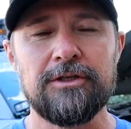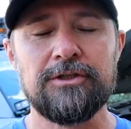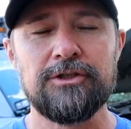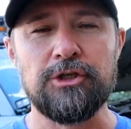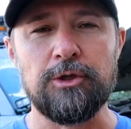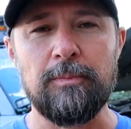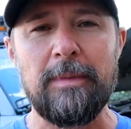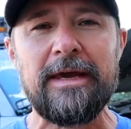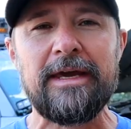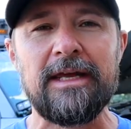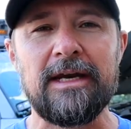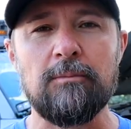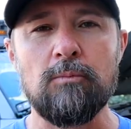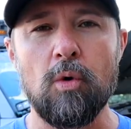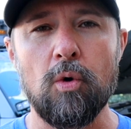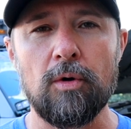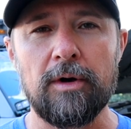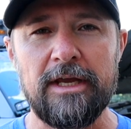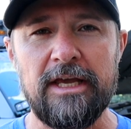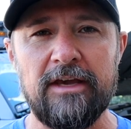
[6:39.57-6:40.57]
To make it a
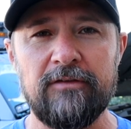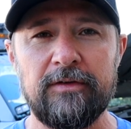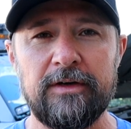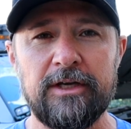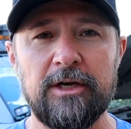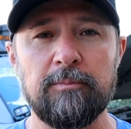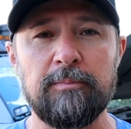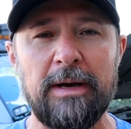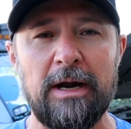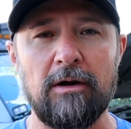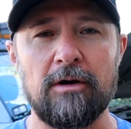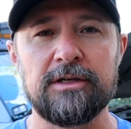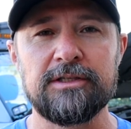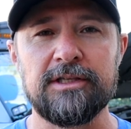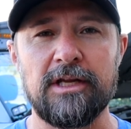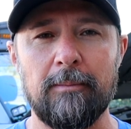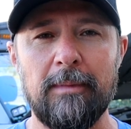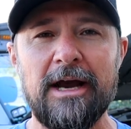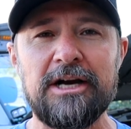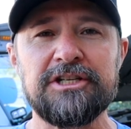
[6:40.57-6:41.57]
more even
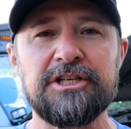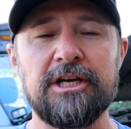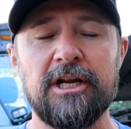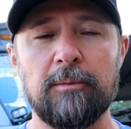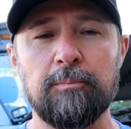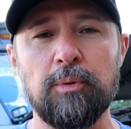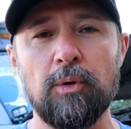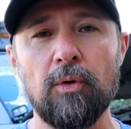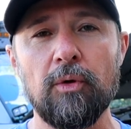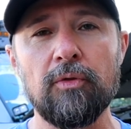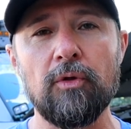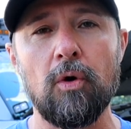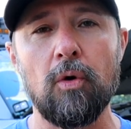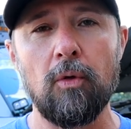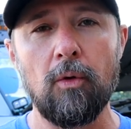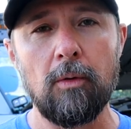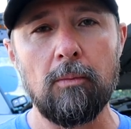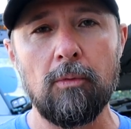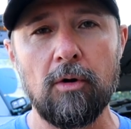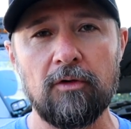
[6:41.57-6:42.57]
comparison, I'm actually gonna pull the
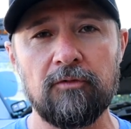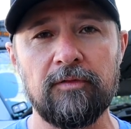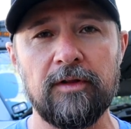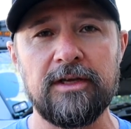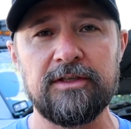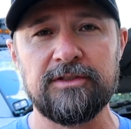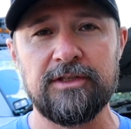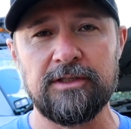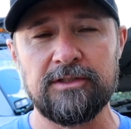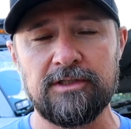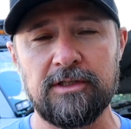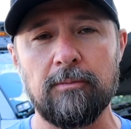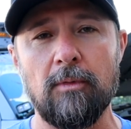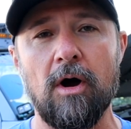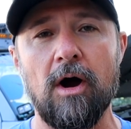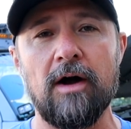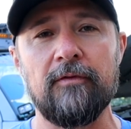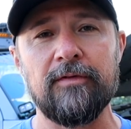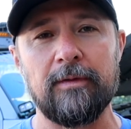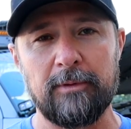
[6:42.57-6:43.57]
whole Morrflate system off.